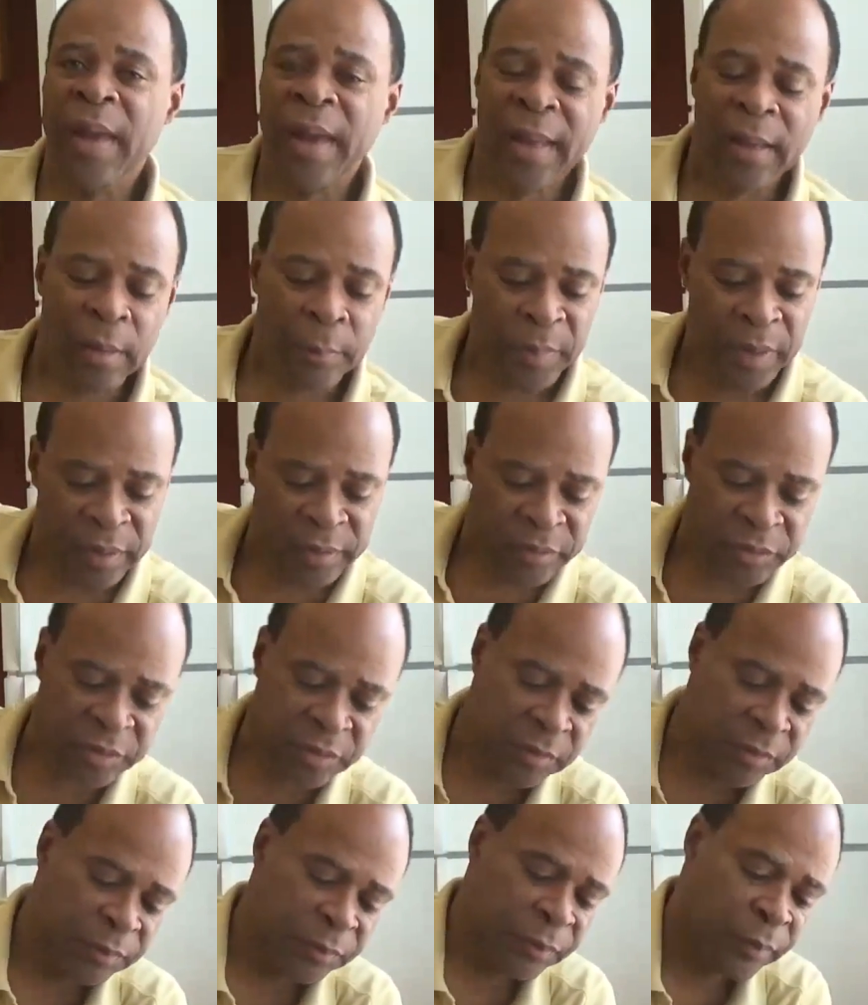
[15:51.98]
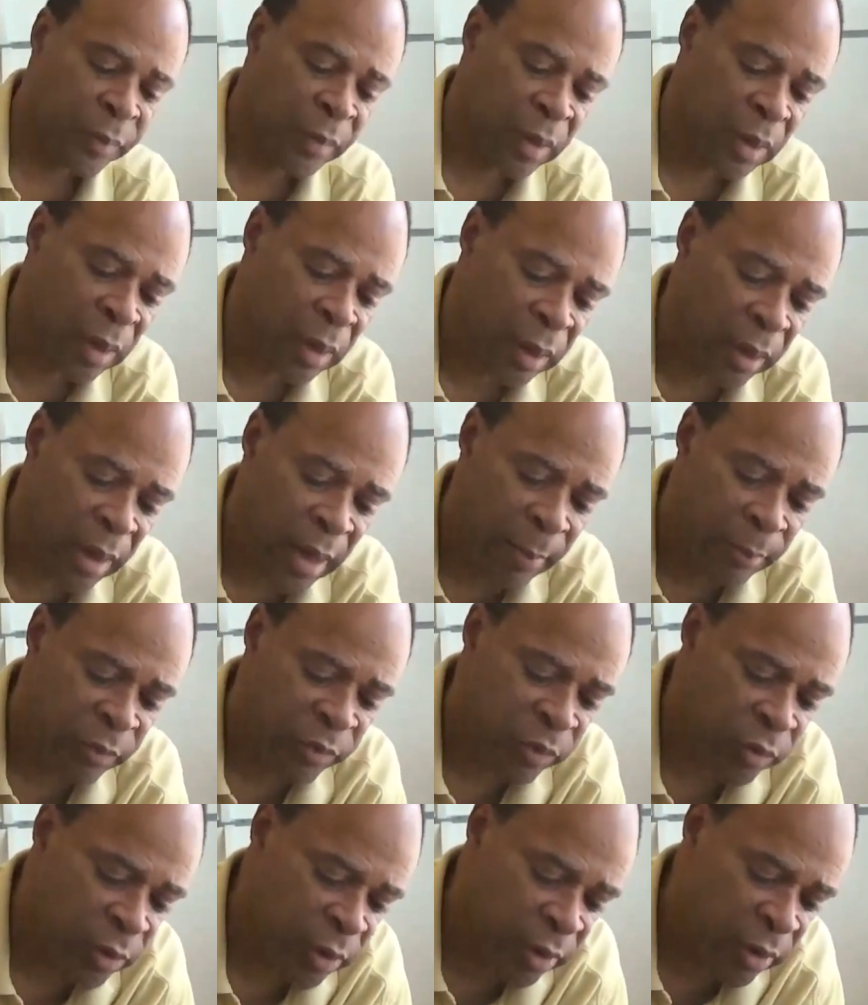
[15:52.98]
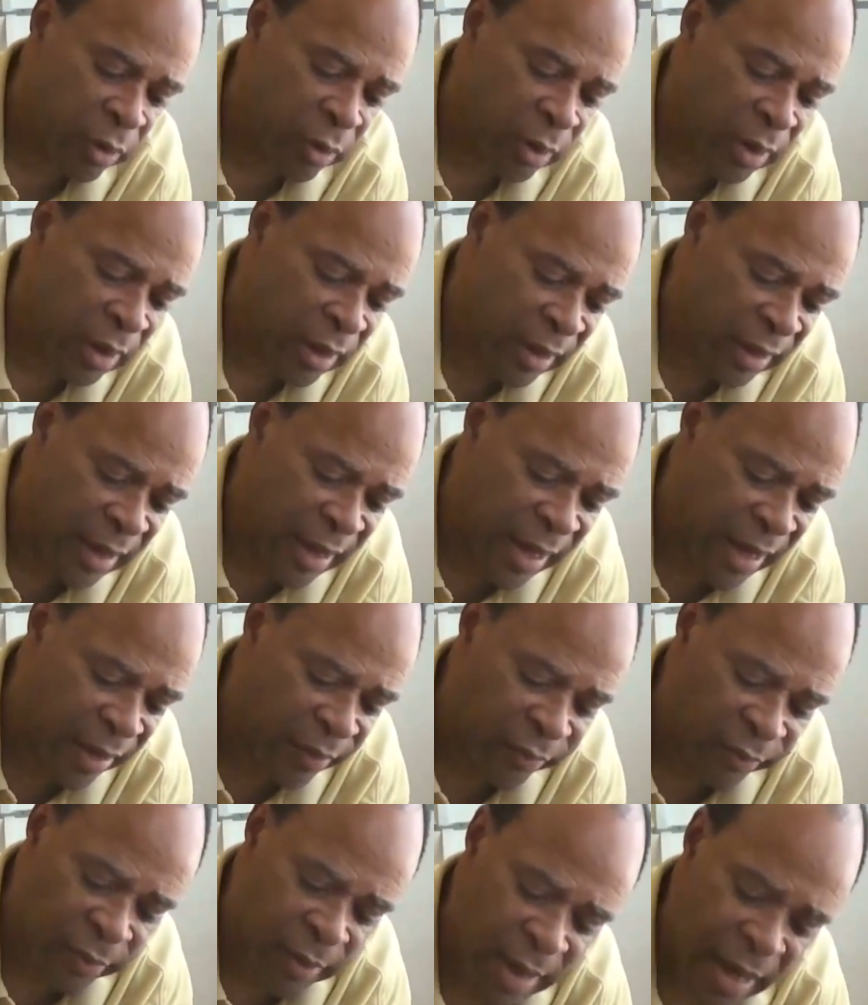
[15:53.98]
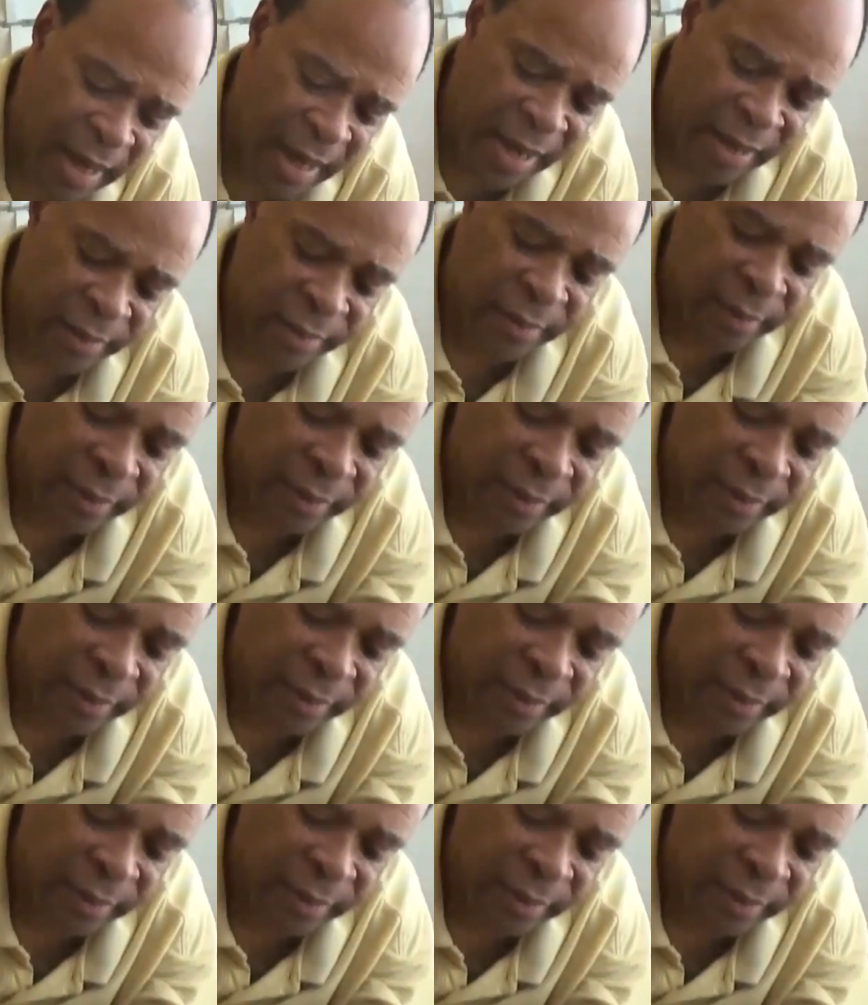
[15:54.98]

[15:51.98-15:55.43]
elements, I'm sure you can guess that